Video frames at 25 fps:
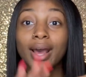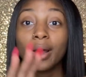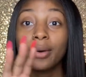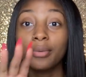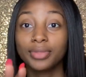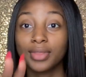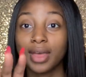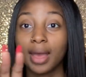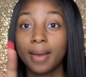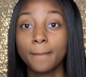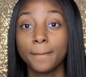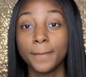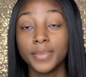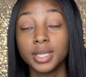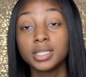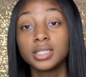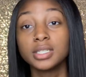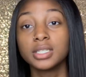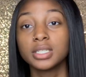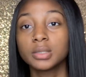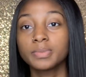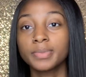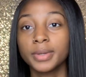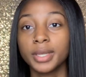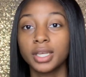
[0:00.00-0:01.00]
out that
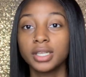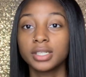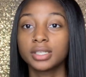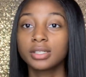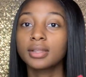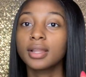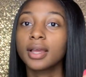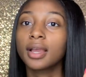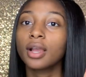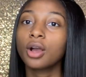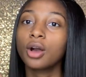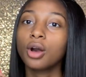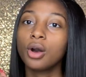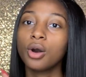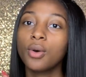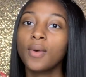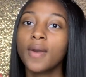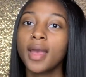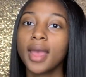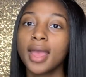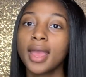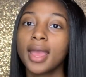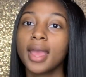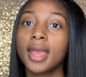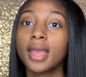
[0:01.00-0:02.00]
business page and like oh
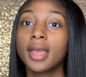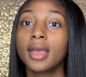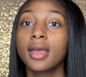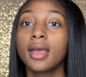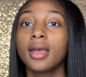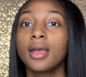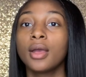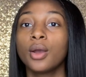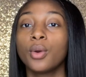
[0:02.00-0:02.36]
hey